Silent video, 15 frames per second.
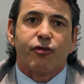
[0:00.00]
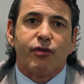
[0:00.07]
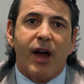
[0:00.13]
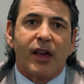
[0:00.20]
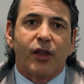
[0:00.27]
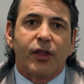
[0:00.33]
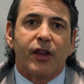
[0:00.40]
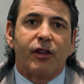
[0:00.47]

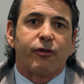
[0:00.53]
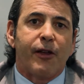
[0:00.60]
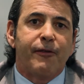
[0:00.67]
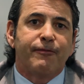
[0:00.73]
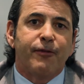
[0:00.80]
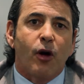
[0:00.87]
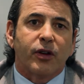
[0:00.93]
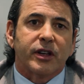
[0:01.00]
rather than
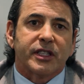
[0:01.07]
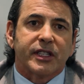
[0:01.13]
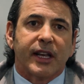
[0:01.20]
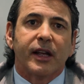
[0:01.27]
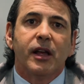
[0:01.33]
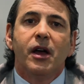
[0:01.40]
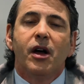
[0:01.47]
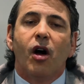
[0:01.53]

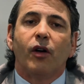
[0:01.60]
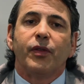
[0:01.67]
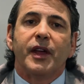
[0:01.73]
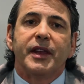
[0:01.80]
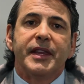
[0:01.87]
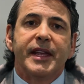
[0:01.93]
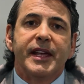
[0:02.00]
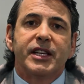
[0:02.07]
refocusing on
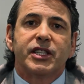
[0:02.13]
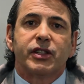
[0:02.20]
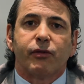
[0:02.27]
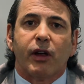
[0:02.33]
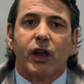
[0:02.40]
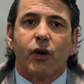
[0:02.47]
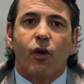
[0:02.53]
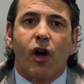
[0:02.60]
the needs and
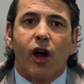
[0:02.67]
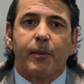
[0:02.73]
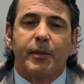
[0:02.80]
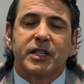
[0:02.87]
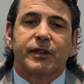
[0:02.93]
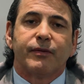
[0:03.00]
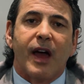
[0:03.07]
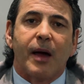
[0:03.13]

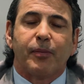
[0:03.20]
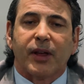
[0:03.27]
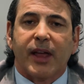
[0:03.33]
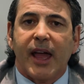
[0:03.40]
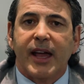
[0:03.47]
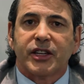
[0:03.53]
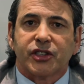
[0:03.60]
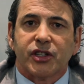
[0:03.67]
requirements of
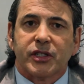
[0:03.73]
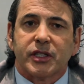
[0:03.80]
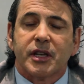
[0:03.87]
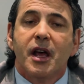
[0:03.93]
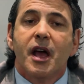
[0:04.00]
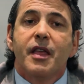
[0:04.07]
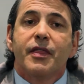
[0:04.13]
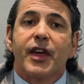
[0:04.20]
applications.
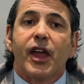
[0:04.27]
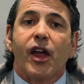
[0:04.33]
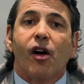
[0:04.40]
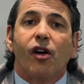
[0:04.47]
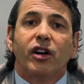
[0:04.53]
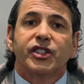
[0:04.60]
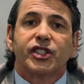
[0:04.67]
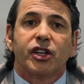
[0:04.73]
They
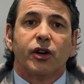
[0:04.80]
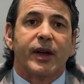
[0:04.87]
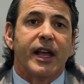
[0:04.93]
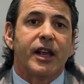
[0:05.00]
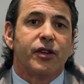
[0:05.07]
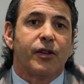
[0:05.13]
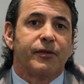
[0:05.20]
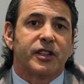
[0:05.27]
also
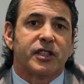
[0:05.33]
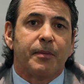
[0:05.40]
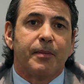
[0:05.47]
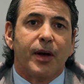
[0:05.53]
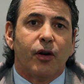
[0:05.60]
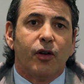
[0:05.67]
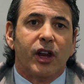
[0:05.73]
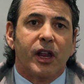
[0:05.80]
hinder
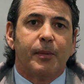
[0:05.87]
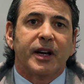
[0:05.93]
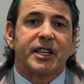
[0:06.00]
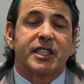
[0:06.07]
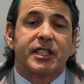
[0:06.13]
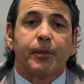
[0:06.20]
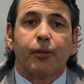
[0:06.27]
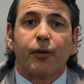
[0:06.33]
visibility by
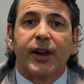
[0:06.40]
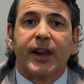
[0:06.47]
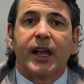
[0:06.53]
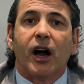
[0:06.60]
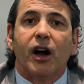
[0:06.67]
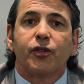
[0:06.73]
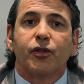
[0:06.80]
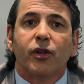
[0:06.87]

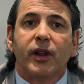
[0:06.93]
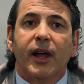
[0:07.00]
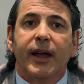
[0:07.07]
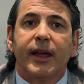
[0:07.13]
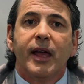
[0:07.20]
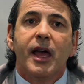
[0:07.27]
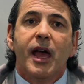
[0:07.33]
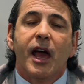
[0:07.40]
separating
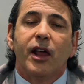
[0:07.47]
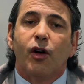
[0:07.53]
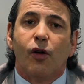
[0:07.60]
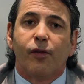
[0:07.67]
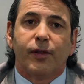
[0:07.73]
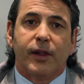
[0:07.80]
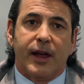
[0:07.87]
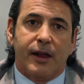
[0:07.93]
underlay and
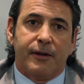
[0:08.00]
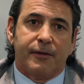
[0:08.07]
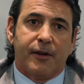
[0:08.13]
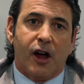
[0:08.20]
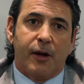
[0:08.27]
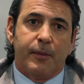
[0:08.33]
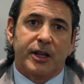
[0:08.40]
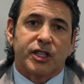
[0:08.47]
overlay
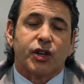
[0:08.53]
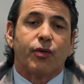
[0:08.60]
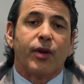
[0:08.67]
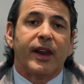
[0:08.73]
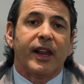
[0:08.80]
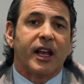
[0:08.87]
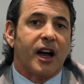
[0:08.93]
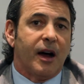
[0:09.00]
environments,
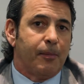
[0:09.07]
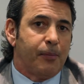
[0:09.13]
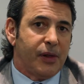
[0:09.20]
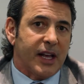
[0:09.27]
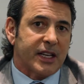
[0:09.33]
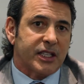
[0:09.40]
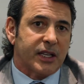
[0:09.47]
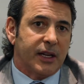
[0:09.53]
creating
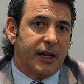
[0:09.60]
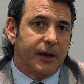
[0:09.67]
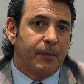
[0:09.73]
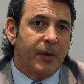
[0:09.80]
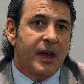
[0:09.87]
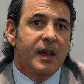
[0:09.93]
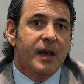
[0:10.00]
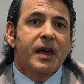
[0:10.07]
complexity.
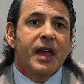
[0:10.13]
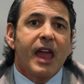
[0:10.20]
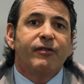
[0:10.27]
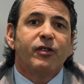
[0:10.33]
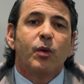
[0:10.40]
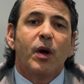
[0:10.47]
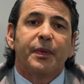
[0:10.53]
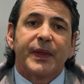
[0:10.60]

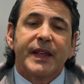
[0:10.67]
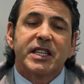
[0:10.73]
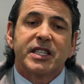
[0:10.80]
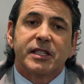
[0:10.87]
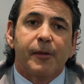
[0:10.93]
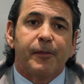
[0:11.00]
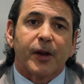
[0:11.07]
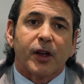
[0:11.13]
Even with these
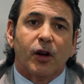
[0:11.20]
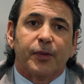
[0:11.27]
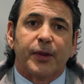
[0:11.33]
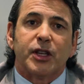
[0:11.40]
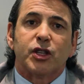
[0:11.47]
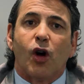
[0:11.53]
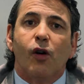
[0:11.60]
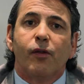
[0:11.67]

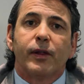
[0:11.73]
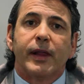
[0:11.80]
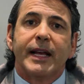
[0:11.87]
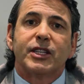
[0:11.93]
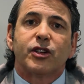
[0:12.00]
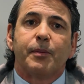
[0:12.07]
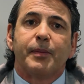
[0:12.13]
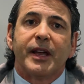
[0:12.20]
difficulties,
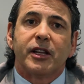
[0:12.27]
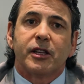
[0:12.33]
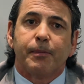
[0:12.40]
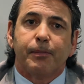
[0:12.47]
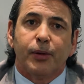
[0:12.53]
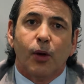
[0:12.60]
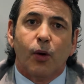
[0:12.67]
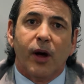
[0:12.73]
overlays are being
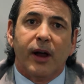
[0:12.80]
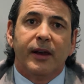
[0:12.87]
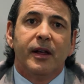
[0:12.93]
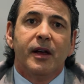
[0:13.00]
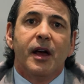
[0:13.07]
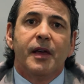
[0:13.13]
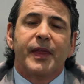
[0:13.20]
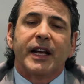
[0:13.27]
deployed
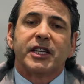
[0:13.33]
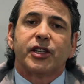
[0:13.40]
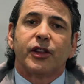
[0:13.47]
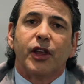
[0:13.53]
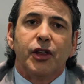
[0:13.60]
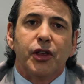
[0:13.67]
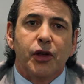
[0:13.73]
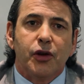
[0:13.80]
thanks to
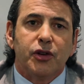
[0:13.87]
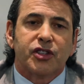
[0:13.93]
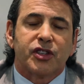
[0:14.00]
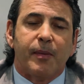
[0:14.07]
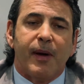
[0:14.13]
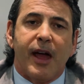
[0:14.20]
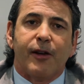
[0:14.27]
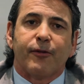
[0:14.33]
the huge
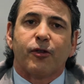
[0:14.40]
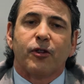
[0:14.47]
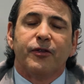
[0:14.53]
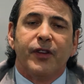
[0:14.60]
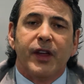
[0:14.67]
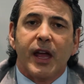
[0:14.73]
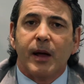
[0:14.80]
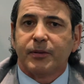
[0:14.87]
demand for
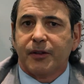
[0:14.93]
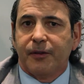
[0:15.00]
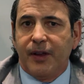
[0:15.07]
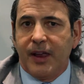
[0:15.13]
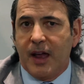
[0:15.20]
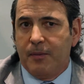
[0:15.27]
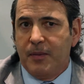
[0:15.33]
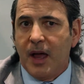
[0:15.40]
VM to
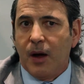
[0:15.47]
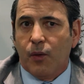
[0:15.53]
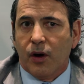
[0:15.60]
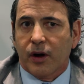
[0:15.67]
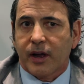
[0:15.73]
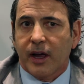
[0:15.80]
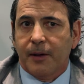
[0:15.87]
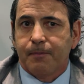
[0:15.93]
VM
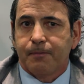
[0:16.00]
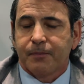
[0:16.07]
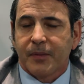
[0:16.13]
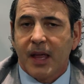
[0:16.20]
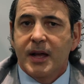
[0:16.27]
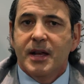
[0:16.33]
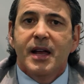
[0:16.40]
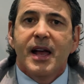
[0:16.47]
networking.
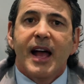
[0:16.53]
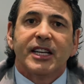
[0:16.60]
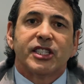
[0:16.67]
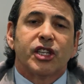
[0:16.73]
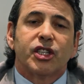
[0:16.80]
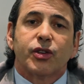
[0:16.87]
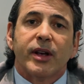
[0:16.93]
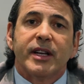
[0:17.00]
As
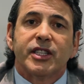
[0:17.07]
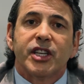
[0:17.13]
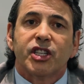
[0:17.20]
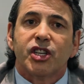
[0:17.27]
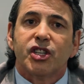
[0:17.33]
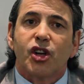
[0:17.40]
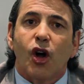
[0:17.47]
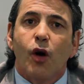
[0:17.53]
the
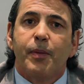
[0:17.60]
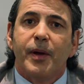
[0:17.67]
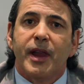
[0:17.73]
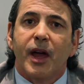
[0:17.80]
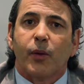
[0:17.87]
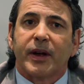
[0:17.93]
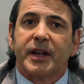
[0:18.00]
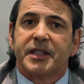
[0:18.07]
transition to open
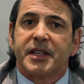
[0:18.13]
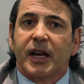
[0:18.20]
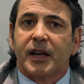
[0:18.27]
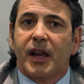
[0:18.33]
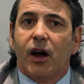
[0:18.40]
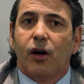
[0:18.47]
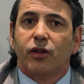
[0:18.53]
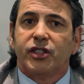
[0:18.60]
networking
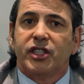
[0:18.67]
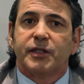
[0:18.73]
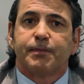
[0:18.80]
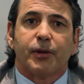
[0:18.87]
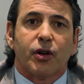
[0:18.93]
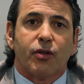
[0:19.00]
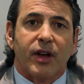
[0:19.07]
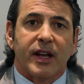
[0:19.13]
technologies
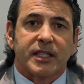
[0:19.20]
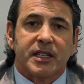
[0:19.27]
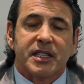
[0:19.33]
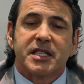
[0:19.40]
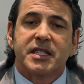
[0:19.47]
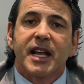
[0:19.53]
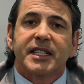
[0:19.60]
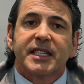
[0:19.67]

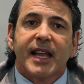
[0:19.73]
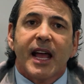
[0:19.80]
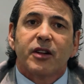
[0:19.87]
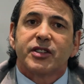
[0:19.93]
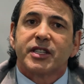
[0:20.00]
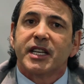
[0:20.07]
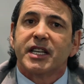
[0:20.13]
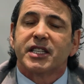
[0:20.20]
progresses,
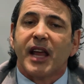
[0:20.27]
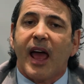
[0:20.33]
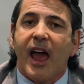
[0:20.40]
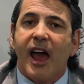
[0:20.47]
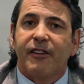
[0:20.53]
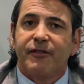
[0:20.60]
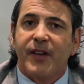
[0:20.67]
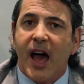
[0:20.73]
NetScout seeks to
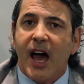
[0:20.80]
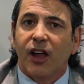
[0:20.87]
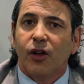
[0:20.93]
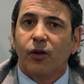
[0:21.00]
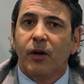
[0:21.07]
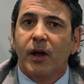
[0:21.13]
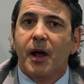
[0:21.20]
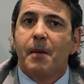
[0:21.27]
add
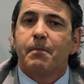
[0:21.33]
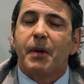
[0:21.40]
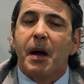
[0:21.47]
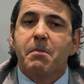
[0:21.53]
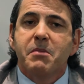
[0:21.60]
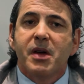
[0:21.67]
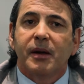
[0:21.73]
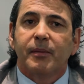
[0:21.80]
value by
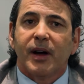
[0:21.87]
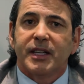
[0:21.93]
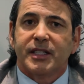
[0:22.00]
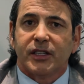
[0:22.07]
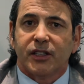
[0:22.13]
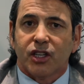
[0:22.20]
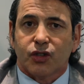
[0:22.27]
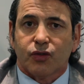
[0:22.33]

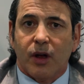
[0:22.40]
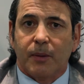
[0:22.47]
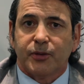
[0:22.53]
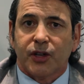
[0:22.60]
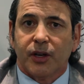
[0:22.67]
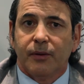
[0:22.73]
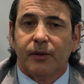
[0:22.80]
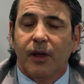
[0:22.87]
minimizing
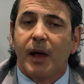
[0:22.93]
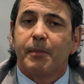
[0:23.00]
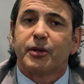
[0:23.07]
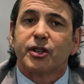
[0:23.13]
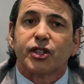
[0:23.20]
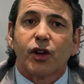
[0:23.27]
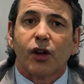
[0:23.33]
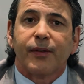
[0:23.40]
disruption and
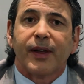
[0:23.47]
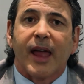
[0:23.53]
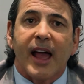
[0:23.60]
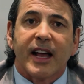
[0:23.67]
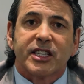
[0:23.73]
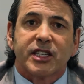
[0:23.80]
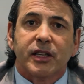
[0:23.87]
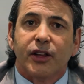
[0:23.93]
preserving
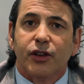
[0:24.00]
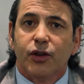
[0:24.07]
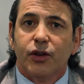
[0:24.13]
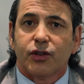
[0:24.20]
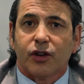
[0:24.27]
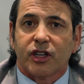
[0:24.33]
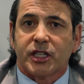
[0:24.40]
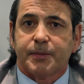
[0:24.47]
excellent
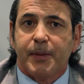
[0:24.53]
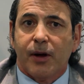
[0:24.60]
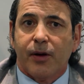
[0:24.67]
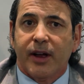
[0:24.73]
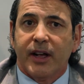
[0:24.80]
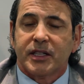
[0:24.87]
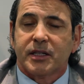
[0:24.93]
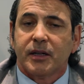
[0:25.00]
user
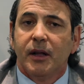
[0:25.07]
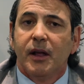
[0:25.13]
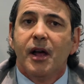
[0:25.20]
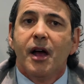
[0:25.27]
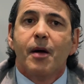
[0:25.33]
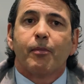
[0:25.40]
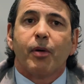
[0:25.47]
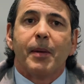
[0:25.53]
experience
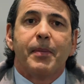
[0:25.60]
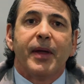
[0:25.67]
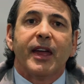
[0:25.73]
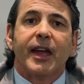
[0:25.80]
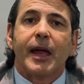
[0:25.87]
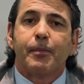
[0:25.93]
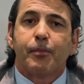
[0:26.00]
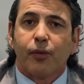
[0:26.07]
by
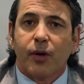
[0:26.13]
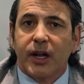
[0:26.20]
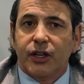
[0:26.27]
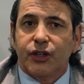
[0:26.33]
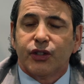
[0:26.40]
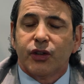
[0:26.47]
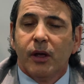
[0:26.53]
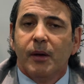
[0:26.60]
being a
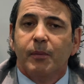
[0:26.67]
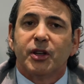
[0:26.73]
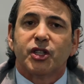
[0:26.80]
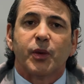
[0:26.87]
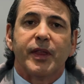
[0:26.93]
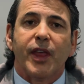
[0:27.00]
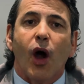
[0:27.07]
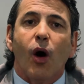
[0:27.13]
bridge
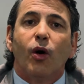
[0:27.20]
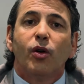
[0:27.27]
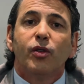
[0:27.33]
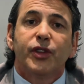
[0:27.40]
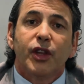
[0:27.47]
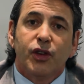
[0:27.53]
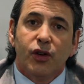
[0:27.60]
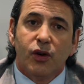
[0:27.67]
between the
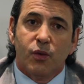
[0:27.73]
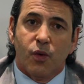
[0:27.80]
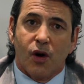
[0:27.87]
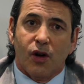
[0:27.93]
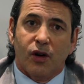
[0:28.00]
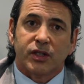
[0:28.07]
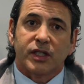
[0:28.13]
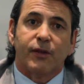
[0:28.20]
old and new
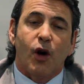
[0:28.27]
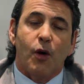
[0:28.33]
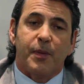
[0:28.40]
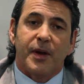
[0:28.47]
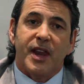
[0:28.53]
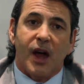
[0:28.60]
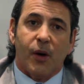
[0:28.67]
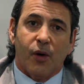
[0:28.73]
worlds of
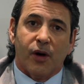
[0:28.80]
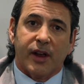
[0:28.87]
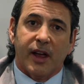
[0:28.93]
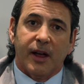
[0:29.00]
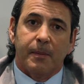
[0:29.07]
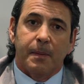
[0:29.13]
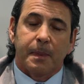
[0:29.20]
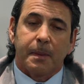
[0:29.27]
open
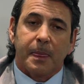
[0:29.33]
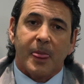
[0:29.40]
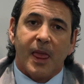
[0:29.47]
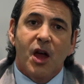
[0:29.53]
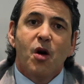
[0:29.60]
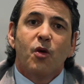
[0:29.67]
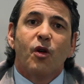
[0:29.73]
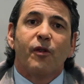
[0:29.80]
networking.
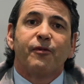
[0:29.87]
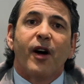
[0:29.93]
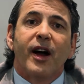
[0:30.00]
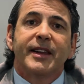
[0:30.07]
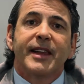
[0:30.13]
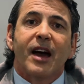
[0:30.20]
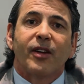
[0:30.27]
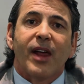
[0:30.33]
We'll
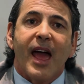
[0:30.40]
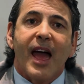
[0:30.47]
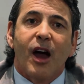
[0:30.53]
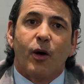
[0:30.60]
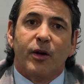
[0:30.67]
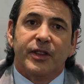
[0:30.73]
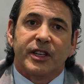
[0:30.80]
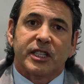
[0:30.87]
find out
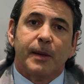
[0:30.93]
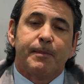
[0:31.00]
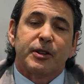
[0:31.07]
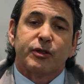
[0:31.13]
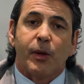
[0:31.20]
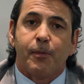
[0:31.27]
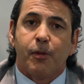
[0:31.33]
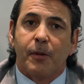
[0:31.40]
how in this
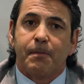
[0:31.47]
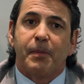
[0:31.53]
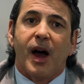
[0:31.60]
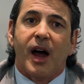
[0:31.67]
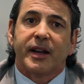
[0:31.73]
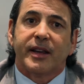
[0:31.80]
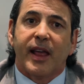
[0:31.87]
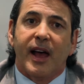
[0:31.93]
Lippis Report
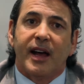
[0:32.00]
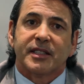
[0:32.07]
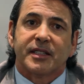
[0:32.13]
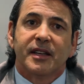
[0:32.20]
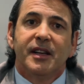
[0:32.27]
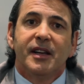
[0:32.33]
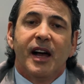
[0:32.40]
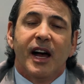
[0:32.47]

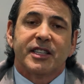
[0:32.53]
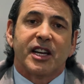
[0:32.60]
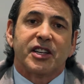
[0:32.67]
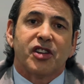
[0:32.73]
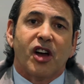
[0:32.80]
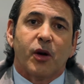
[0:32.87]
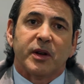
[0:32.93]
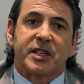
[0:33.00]
podcast as I
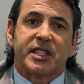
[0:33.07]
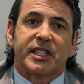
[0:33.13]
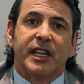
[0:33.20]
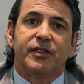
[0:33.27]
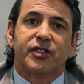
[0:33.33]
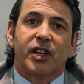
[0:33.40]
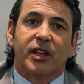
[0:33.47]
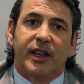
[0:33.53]
talk with
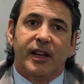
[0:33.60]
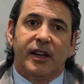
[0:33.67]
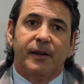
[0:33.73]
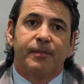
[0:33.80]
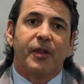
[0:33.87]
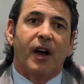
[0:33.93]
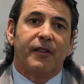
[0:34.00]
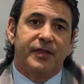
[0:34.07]
Steve
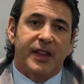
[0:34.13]
Shalita of